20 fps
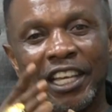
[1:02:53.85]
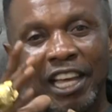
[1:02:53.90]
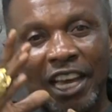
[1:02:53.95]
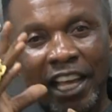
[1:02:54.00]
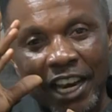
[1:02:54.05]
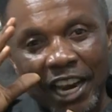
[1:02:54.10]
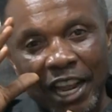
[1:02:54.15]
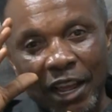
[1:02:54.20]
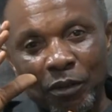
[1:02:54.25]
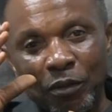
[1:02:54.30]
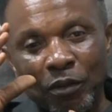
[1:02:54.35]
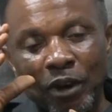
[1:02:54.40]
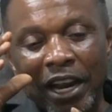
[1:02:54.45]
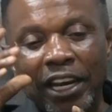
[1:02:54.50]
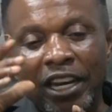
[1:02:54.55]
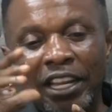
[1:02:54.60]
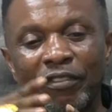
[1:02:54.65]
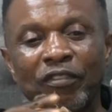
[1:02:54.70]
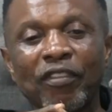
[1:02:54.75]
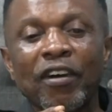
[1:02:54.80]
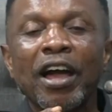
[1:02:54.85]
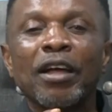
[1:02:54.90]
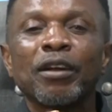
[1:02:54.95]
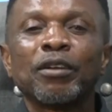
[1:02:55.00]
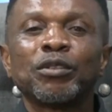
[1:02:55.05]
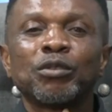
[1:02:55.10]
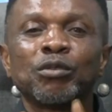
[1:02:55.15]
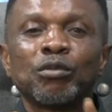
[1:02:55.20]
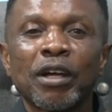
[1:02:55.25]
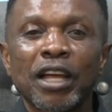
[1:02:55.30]
and I rade farm,
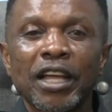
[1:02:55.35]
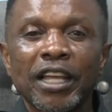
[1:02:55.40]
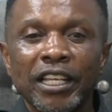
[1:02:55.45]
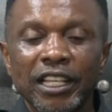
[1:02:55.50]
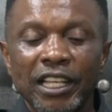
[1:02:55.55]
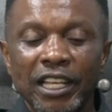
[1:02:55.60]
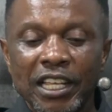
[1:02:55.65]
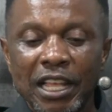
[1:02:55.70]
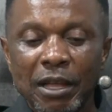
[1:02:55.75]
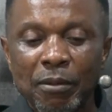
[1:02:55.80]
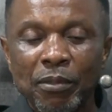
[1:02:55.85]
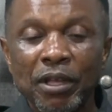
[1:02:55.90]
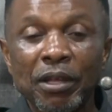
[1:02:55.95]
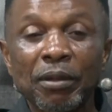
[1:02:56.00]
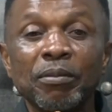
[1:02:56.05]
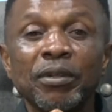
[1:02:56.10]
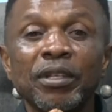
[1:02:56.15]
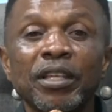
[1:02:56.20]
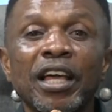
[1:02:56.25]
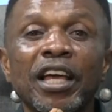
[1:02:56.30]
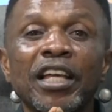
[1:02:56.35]
so I, in your baby,